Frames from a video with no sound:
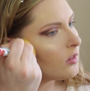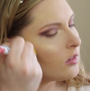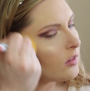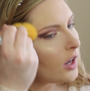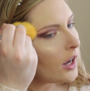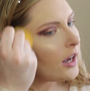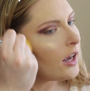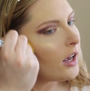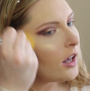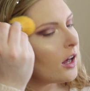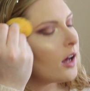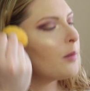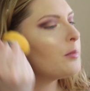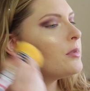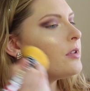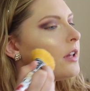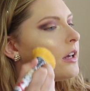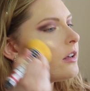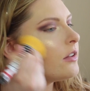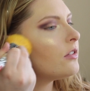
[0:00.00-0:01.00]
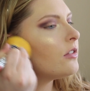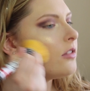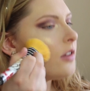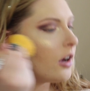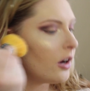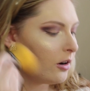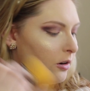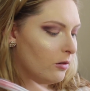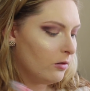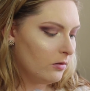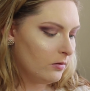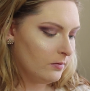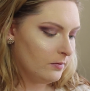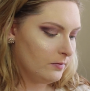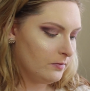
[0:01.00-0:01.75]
Taking it up like so.